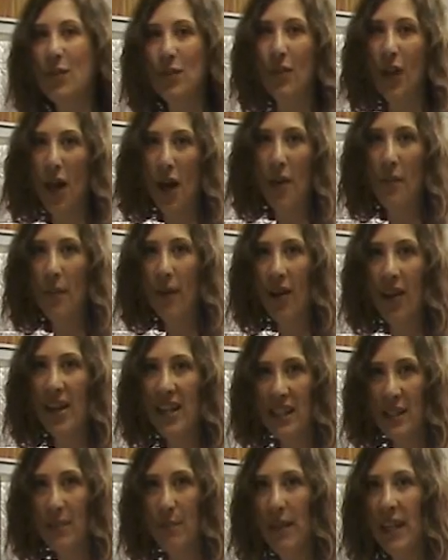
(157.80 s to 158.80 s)
it all up,
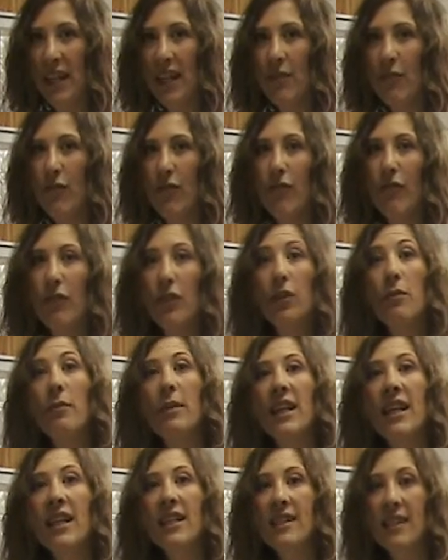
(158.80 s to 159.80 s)
high speed, for a few
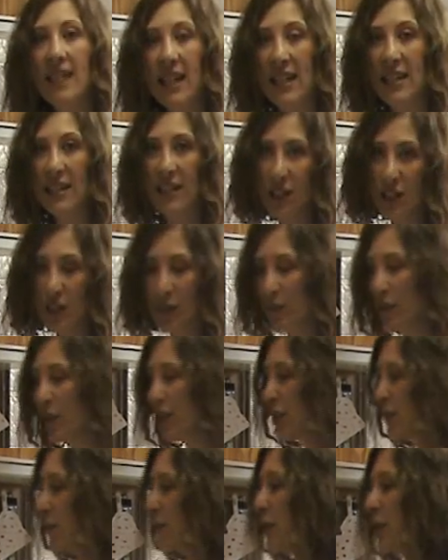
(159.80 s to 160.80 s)
minutes till it's as
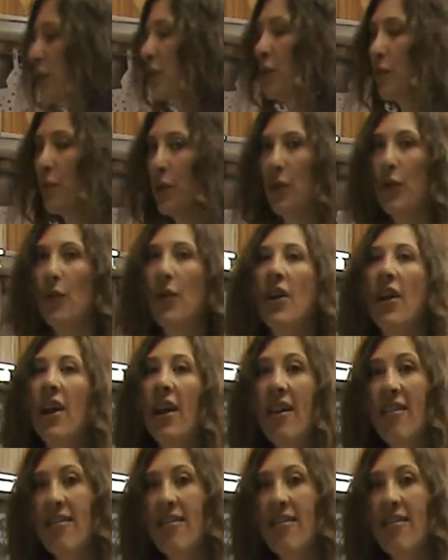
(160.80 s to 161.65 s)
smooth as possible.